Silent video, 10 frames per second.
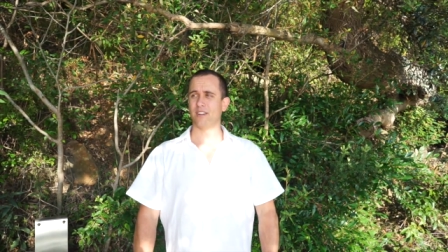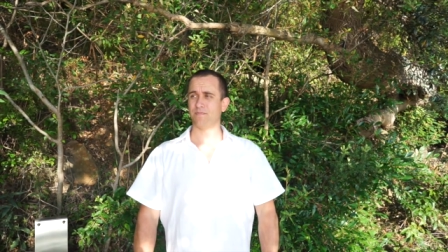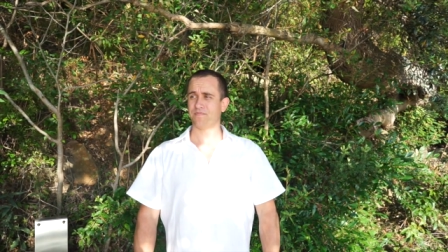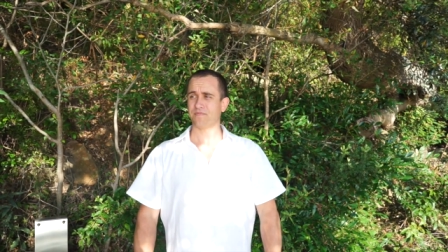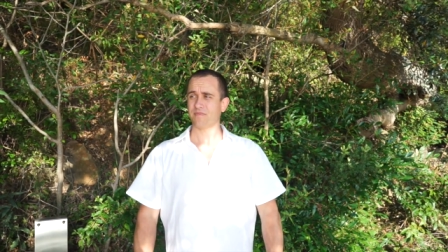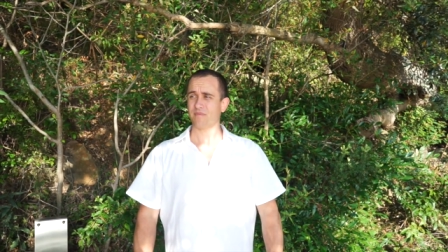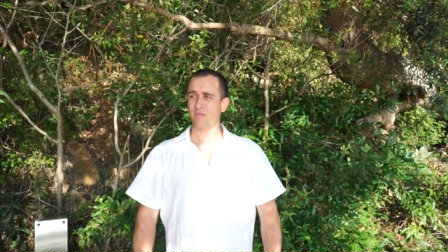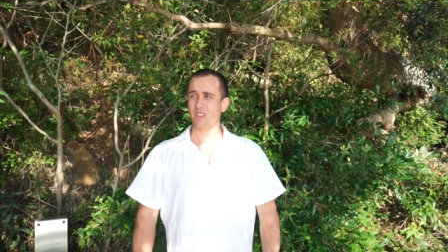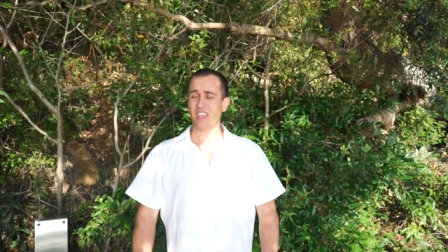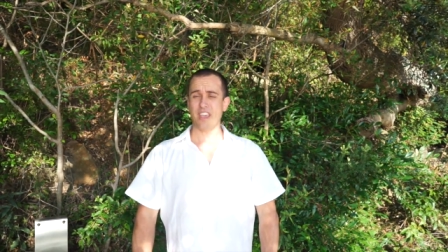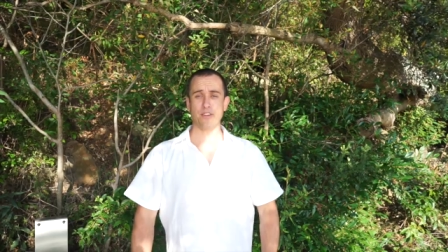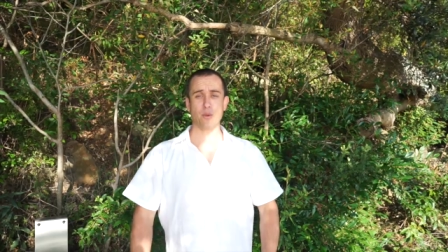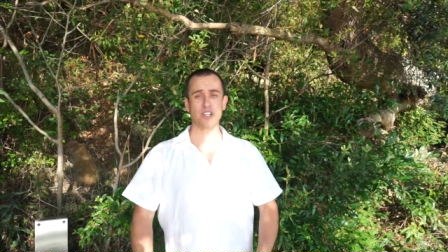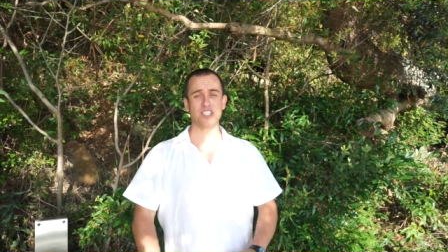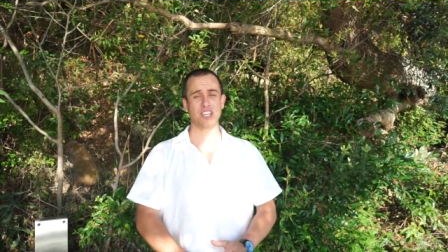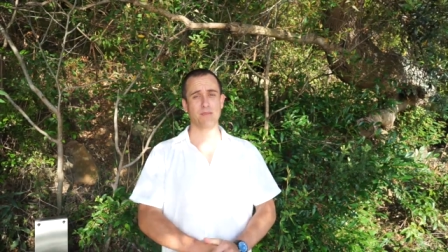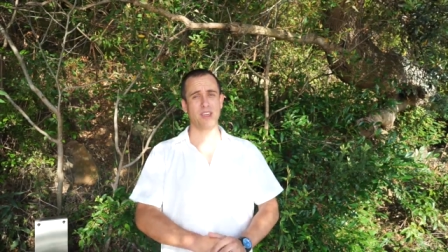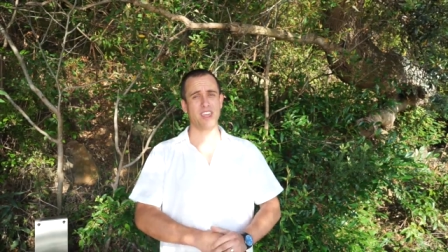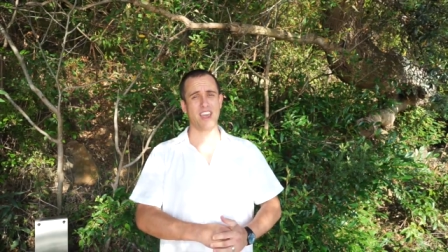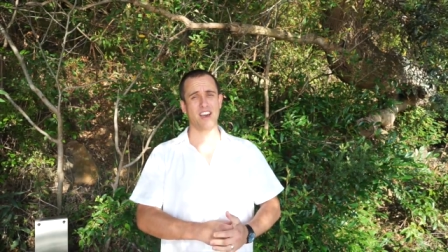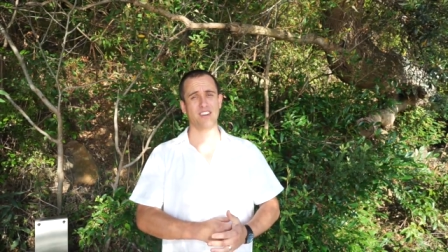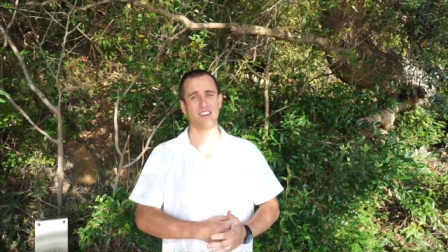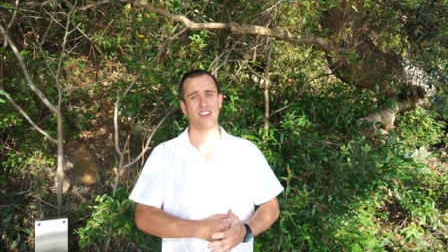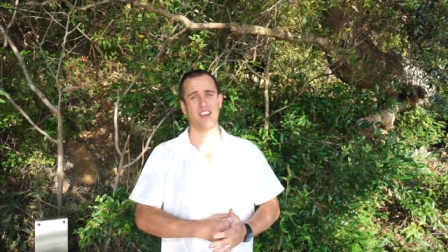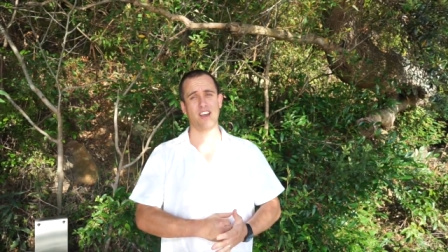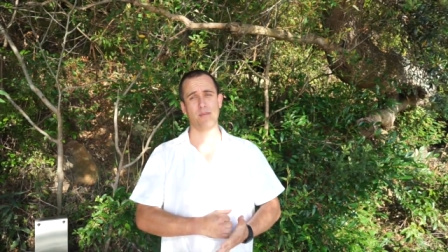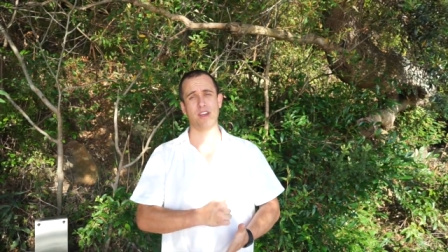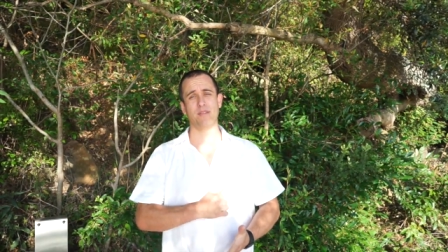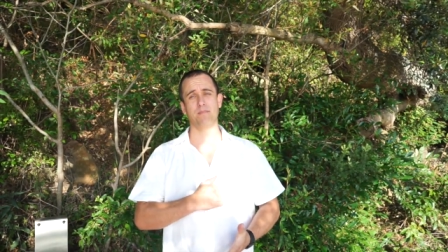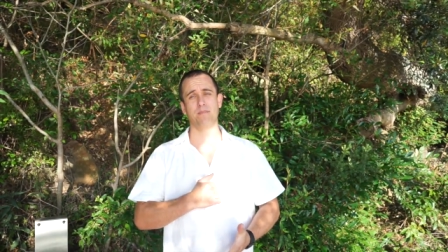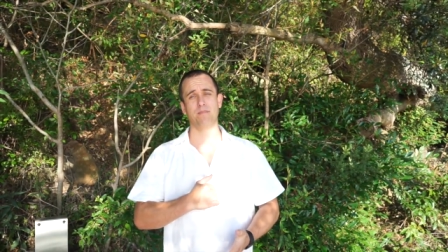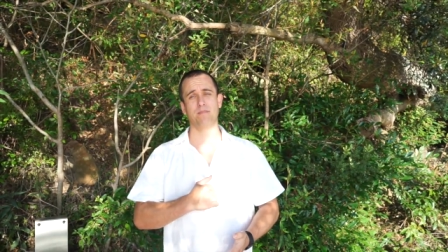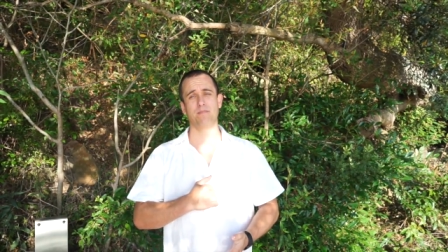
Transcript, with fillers: Um, if you want to check me out, I'm um, at